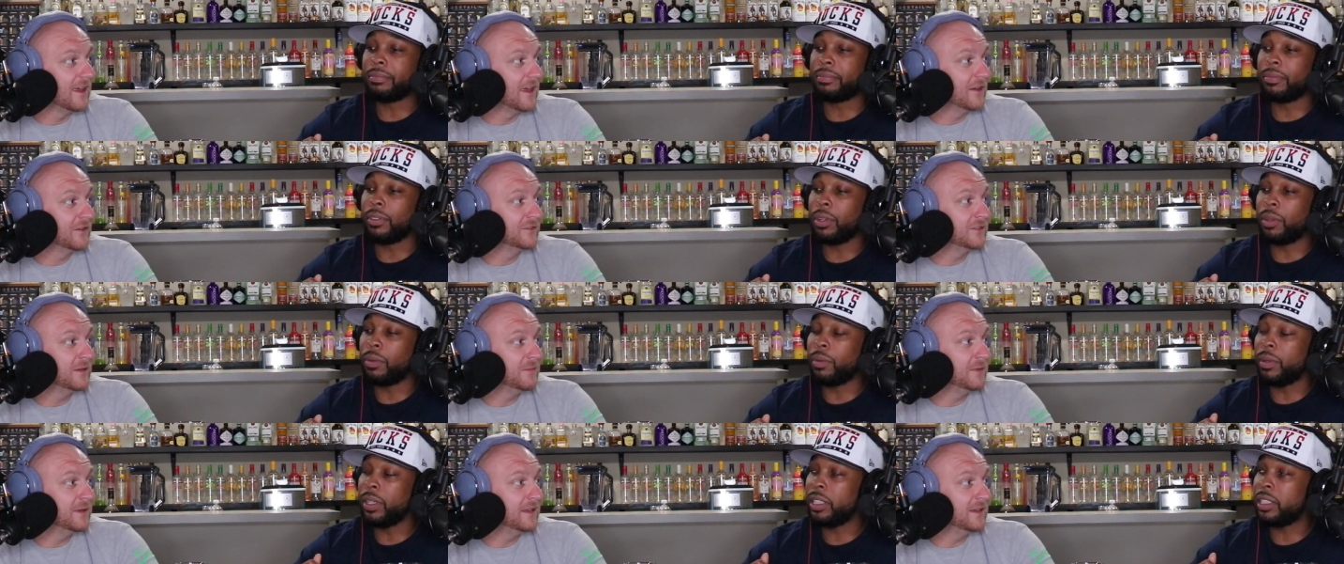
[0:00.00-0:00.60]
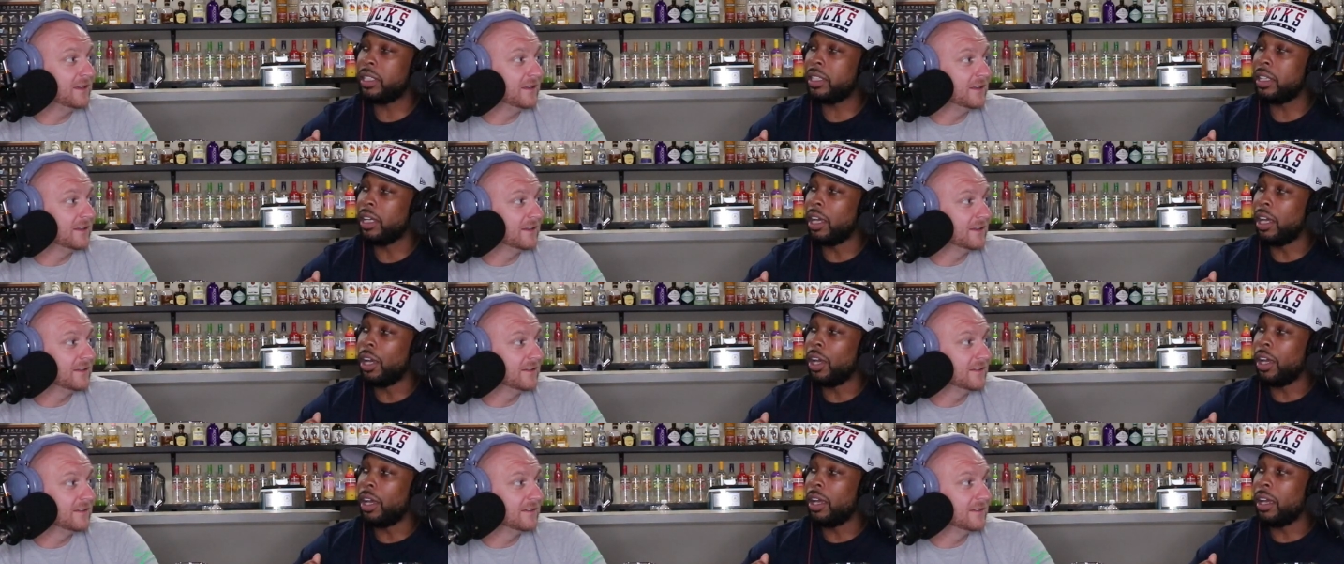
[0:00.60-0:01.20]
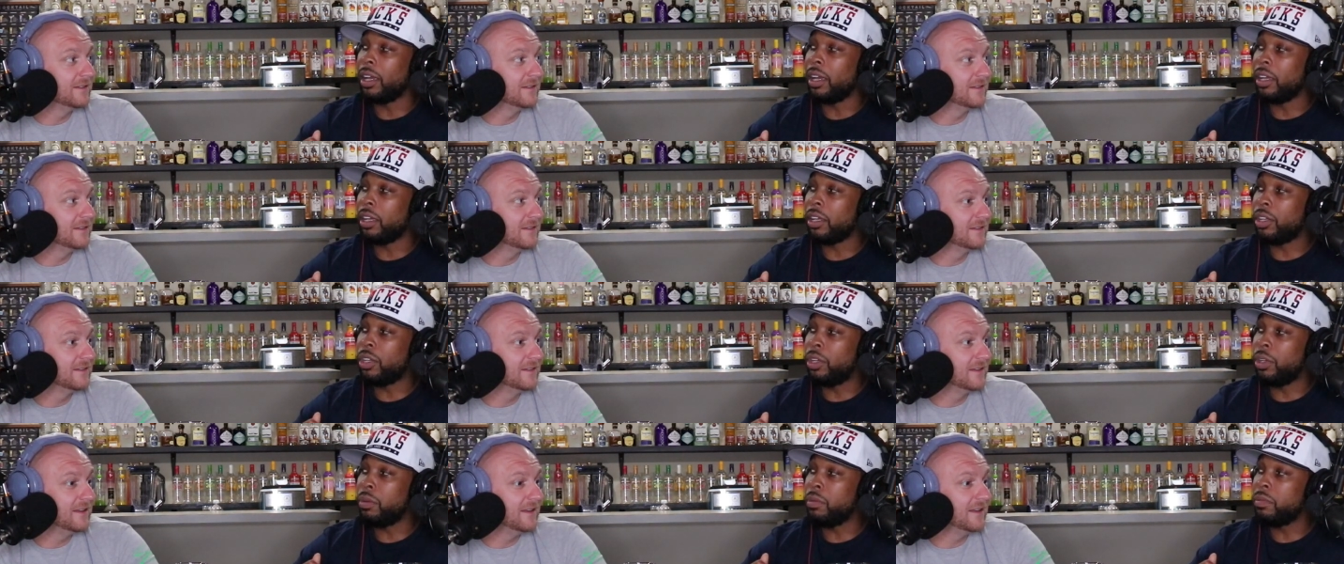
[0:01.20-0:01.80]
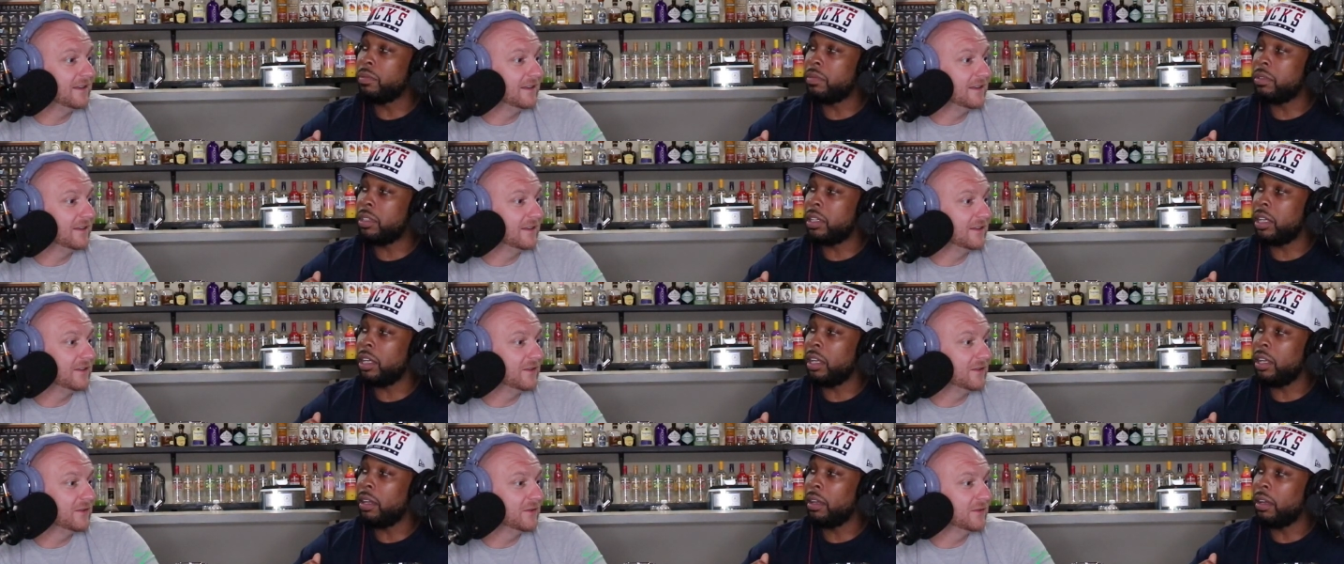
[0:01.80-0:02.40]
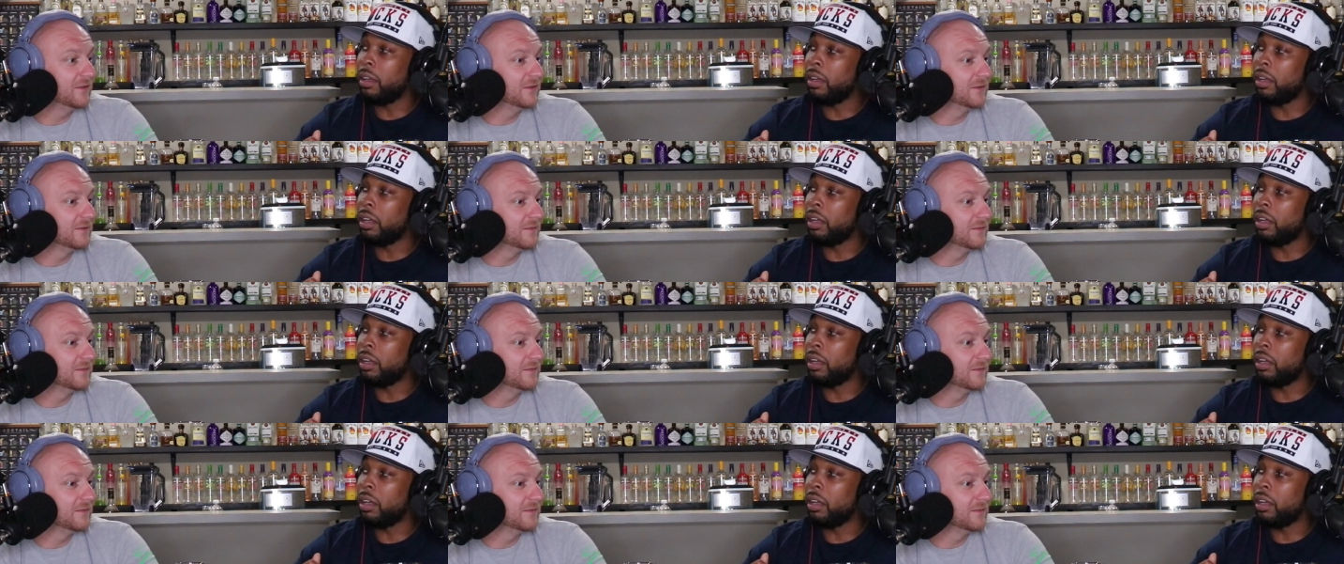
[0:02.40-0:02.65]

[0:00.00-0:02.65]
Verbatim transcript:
Speaker 1: LGBTQ